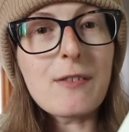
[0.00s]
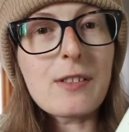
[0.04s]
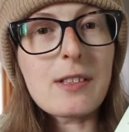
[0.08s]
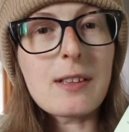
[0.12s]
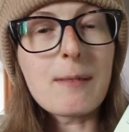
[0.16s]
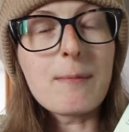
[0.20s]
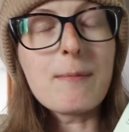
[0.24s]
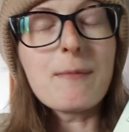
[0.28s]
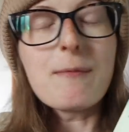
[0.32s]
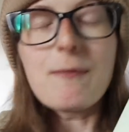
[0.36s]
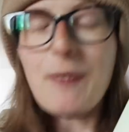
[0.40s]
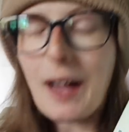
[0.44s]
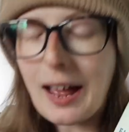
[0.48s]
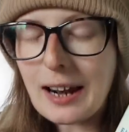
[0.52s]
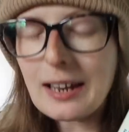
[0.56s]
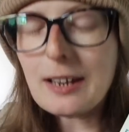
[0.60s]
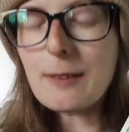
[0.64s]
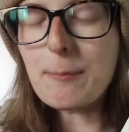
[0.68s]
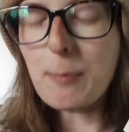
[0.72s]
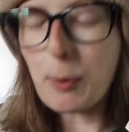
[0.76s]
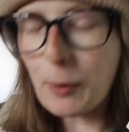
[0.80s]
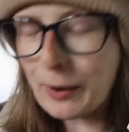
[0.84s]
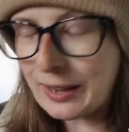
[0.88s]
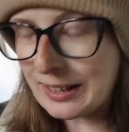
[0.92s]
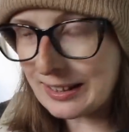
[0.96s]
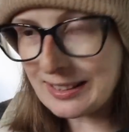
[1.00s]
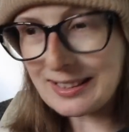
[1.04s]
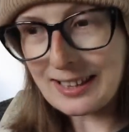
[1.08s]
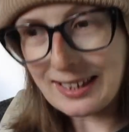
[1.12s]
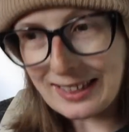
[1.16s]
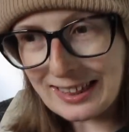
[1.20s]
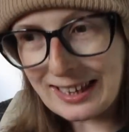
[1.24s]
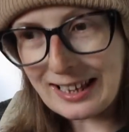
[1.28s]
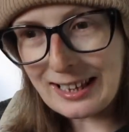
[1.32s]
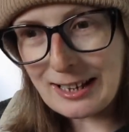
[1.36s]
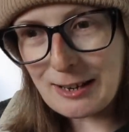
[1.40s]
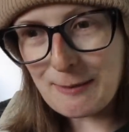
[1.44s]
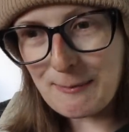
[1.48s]
some valid points, I
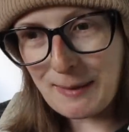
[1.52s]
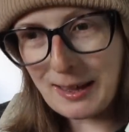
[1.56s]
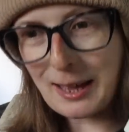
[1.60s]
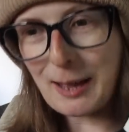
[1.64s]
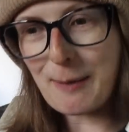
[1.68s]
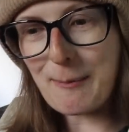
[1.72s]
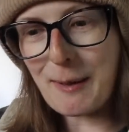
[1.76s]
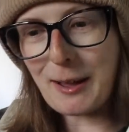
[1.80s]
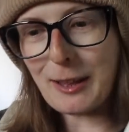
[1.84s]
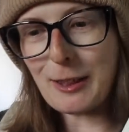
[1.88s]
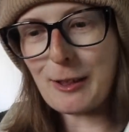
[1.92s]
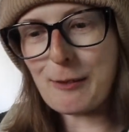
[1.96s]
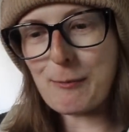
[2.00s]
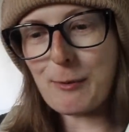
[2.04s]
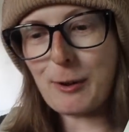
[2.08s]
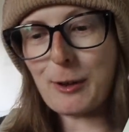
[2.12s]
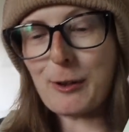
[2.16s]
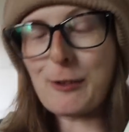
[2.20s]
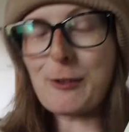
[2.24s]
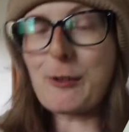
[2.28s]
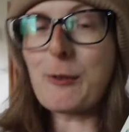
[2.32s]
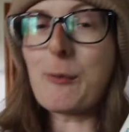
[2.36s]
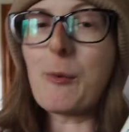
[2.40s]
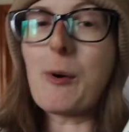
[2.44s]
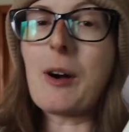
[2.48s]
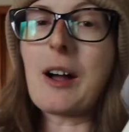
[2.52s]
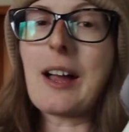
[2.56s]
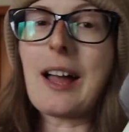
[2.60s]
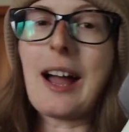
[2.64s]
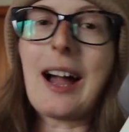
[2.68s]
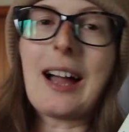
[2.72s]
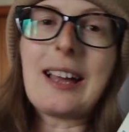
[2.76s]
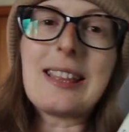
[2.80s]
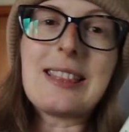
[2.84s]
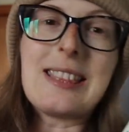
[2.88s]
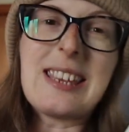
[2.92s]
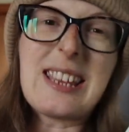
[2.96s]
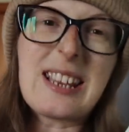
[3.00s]
think, to make about this book as to why
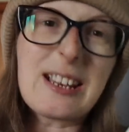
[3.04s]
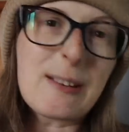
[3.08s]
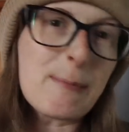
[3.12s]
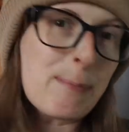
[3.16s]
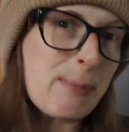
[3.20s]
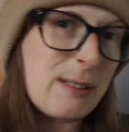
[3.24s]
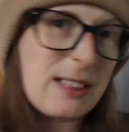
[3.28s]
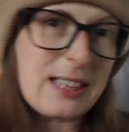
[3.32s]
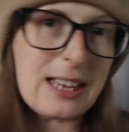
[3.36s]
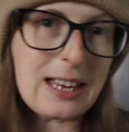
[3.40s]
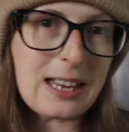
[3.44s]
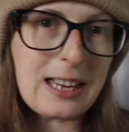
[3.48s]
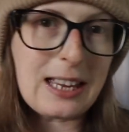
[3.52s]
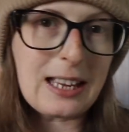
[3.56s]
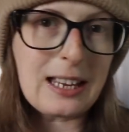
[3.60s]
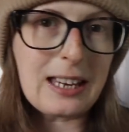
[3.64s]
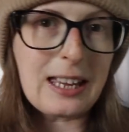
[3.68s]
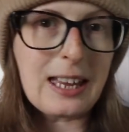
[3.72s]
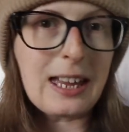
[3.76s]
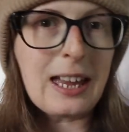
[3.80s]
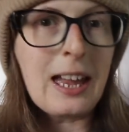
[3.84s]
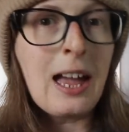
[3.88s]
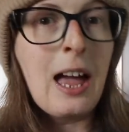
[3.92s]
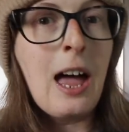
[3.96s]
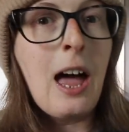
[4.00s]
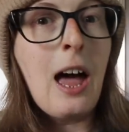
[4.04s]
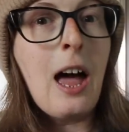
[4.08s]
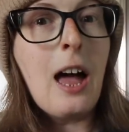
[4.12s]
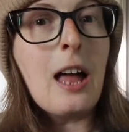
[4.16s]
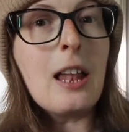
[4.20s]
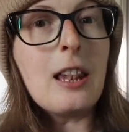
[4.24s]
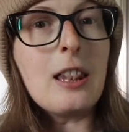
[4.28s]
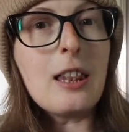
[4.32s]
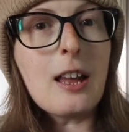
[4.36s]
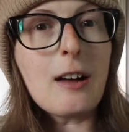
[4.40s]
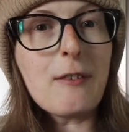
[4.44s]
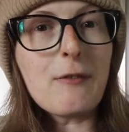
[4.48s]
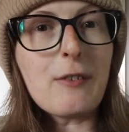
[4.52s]
I didn't particularly
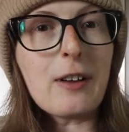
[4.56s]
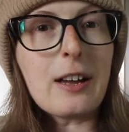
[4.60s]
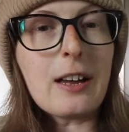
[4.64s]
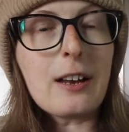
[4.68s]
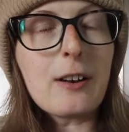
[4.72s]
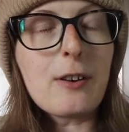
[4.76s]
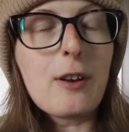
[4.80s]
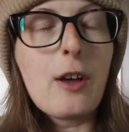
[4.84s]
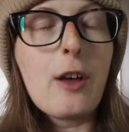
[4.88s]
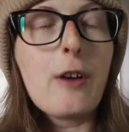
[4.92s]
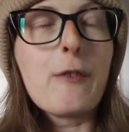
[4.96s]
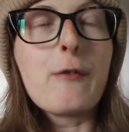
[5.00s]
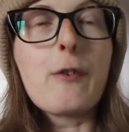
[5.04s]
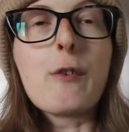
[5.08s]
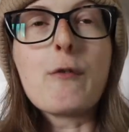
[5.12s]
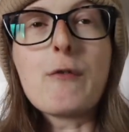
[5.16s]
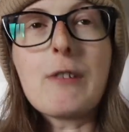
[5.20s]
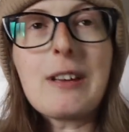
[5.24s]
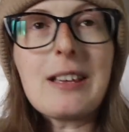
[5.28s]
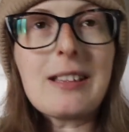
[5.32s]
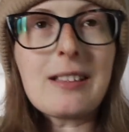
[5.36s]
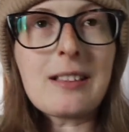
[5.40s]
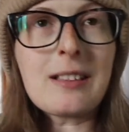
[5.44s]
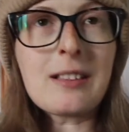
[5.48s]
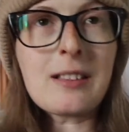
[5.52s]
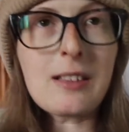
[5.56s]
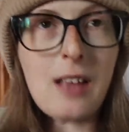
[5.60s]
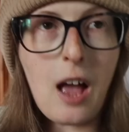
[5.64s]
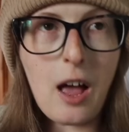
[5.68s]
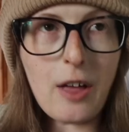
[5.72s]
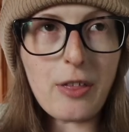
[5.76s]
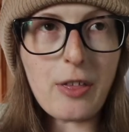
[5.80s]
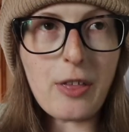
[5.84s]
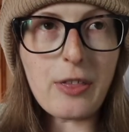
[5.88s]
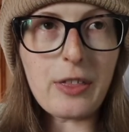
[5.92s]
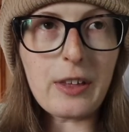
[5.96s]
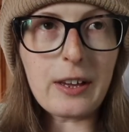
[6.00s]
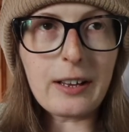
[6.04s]
love it for reasons
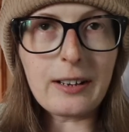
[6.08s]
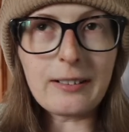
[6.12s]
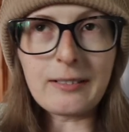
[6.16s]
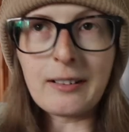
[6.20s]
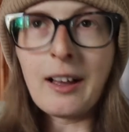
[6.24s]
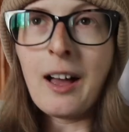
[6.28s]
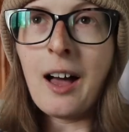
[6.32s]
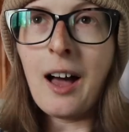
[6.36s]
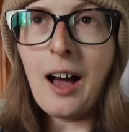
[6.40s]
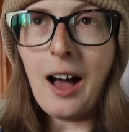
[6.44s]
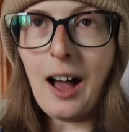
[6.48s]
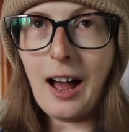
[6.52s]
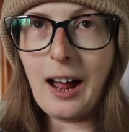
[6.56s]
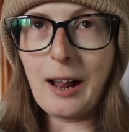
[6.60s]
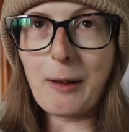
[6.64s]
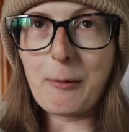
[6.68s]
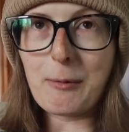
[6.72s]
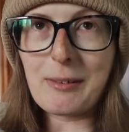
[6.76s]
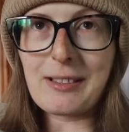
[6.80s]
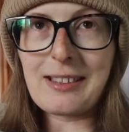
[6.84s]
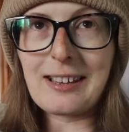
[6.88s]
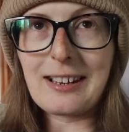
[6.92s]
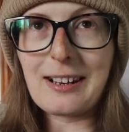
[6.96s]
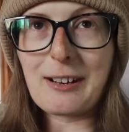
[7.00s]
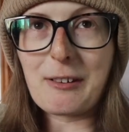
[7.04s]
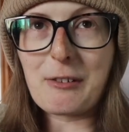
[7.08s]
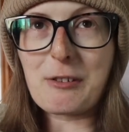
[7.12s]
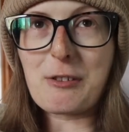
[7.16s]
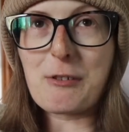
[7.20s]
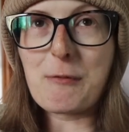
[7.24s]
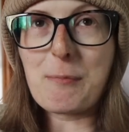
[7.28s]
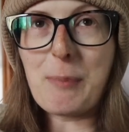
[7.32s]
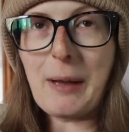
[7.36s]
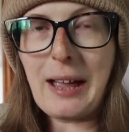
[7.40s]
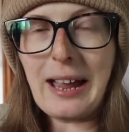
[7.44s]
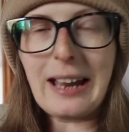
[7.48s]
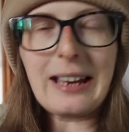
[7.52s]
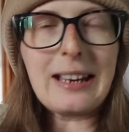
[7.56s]
other than I was in a lot
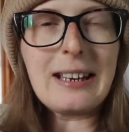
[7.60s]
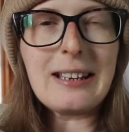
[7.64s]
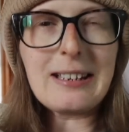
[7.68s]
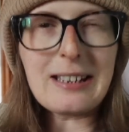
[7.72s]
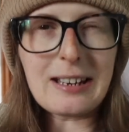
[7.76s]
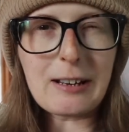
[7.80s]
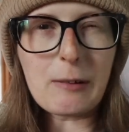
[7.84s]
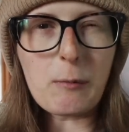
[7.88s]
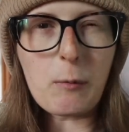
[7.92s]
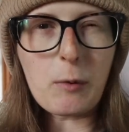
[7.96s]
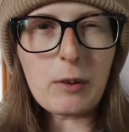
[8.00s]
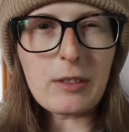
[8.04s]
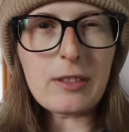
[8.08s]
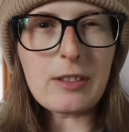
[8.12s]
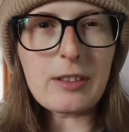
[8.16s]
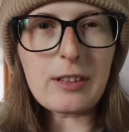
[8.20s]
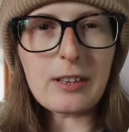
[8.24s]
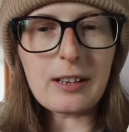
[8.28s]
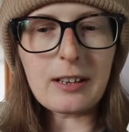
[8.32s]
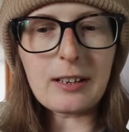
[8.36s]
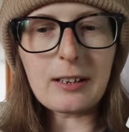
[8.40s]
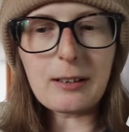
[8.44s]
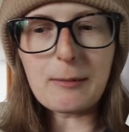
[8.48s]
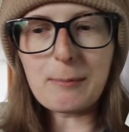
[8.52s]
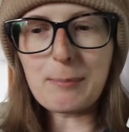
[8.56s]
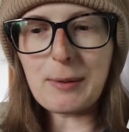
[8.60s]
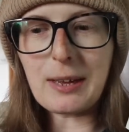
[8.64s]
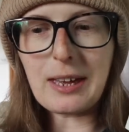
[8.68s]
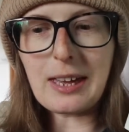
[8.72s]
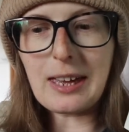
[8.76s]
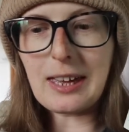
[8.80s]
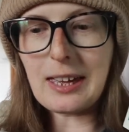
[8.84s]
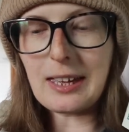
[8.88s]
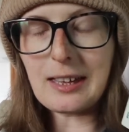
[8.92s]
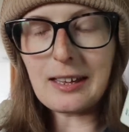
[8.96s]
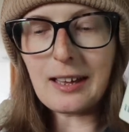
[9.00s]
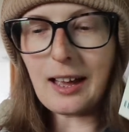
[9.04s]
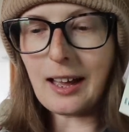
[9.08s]
of pain and didn't want to
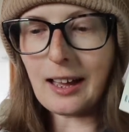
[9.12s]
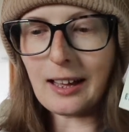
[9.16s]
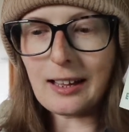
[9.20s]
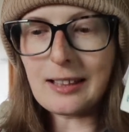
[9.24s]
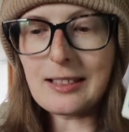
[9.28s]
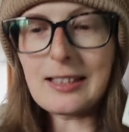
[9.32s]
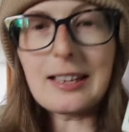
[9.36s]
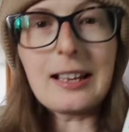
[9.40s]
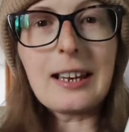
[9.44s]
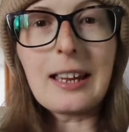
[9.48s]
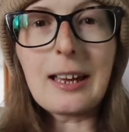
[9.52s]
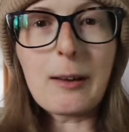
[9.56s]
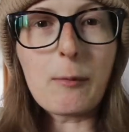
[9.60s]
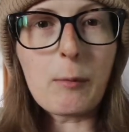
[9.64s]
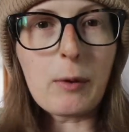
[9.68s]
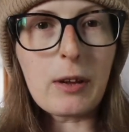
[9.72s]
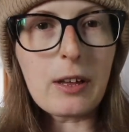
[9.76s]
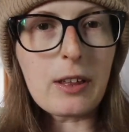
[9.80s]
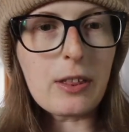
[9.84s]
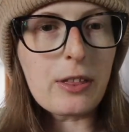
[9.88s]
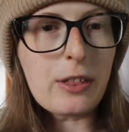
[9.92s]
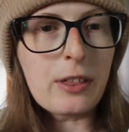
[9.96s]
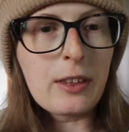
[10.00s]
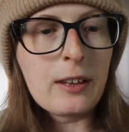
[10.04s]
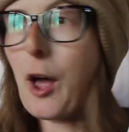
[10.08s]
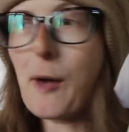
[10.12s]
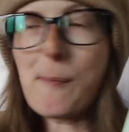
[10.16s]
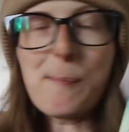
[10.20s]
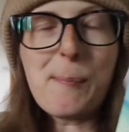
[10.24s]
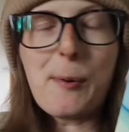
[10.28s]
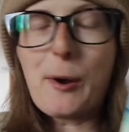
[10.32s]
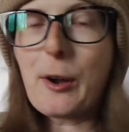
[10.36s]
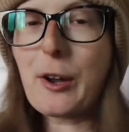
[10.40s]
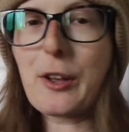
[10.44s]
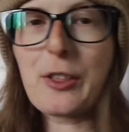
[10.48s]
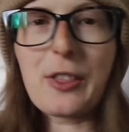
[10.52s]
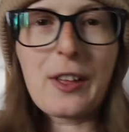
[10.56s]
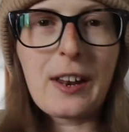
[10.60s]
be dealing with a
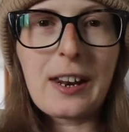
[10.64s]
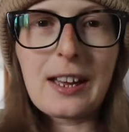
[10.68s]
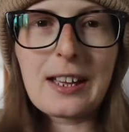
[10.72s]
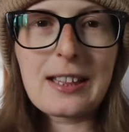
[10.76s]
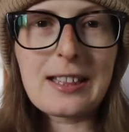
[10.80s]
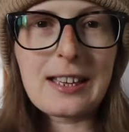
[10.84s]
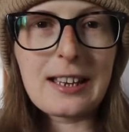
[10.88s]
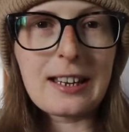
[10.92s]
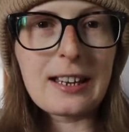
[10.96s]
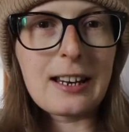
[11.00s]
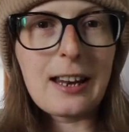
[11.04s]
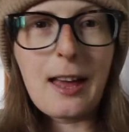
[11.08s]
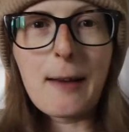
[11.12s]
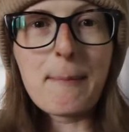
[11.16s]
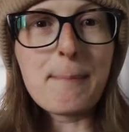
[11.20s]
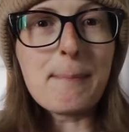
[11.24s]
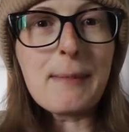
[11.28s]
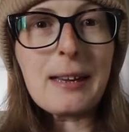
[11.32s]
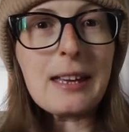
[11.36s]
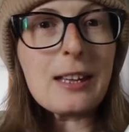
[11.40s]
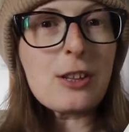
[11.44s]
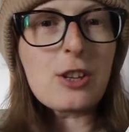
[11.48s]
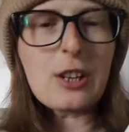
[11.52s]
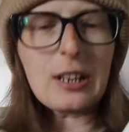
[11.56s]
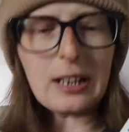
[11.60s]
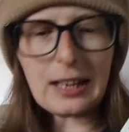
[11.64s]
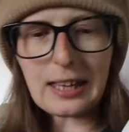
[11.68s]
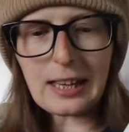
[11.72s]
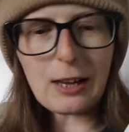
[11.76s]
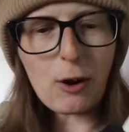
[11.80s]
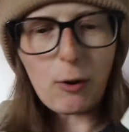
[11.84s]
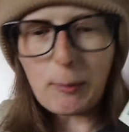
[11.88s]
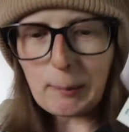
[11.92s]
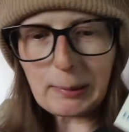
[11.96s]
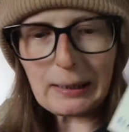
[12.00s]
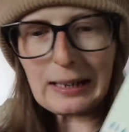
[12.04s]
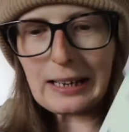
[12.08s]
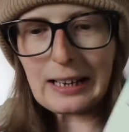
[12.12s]
book that I didn't immediately
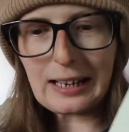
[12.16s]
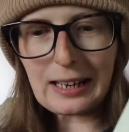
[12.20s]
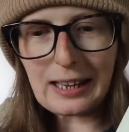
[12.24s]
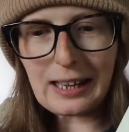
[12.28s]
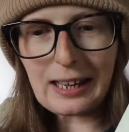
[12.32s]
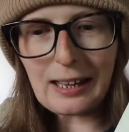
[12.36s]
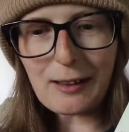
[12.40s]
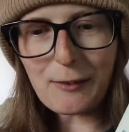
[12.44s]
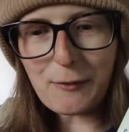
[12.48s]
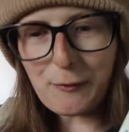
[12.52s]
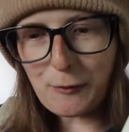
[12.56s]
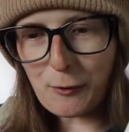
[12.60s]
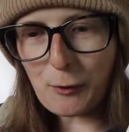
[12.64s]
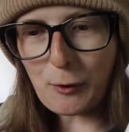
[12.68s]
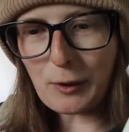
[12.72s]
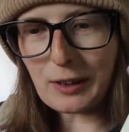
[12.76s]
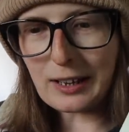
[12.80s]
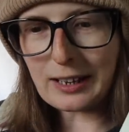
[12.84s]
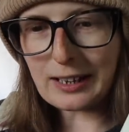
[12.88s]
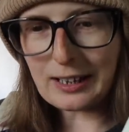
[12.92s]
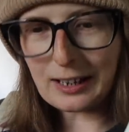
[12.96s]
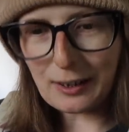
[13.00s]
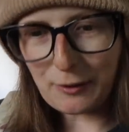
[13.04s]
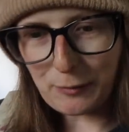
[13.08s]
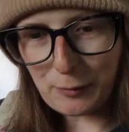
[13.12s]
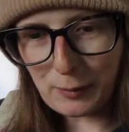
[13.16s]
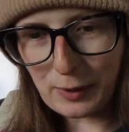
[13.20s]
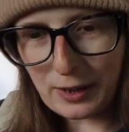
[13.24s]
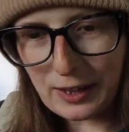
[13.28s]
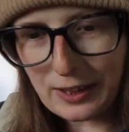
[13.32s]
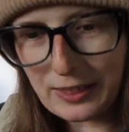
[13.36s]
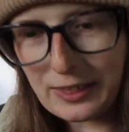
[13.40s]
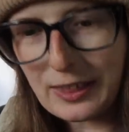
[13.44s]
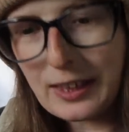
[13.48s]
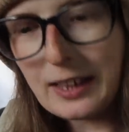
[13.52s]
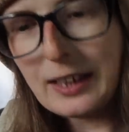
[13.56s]
completely fall in love with.